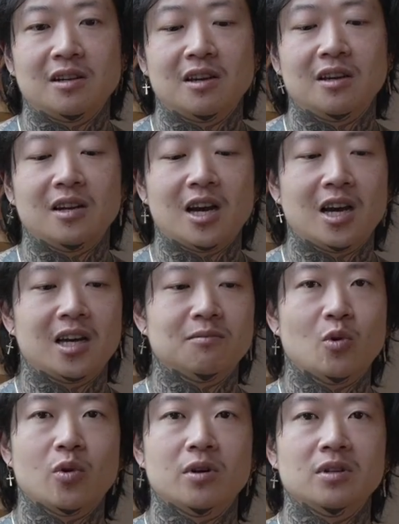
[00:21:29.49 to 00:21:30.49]
and not
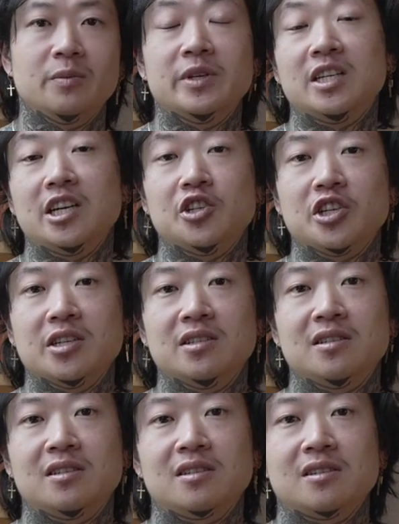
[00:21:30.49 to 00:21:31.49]
more
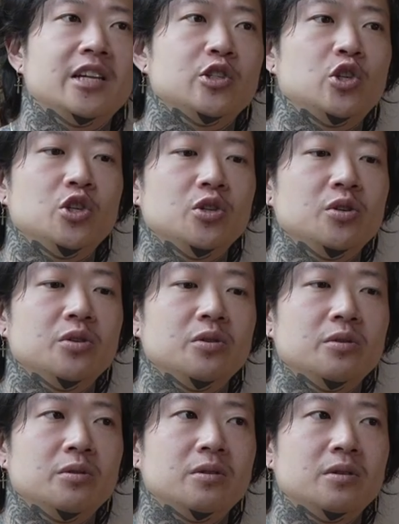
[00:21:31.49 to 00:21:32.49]
limitations
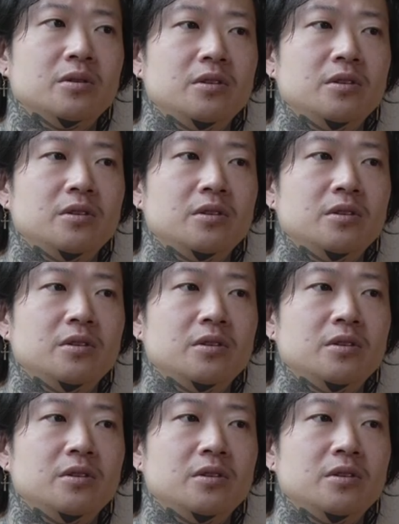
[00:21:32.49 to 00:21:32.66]
to,